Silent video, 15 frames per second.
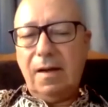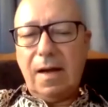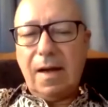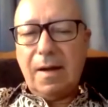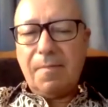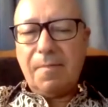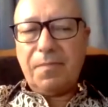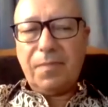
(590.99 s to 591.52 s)

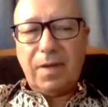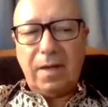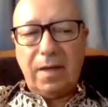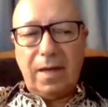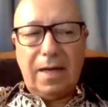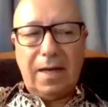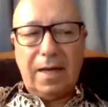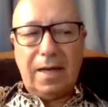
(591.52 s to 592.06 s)

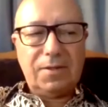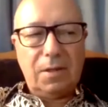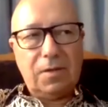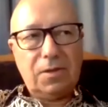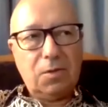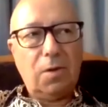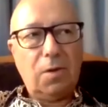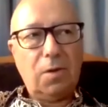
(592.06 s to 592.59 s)
And so
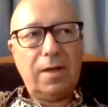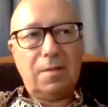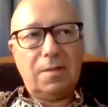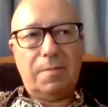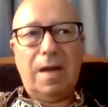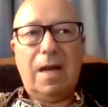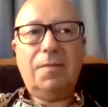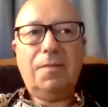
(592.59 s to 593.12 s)
the story is
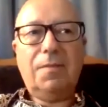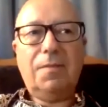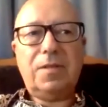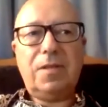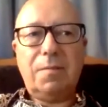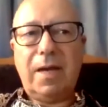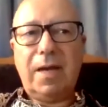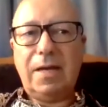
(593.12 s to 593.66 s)
about this
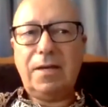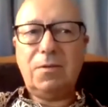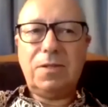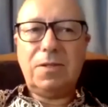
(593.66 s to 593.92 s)
young painter.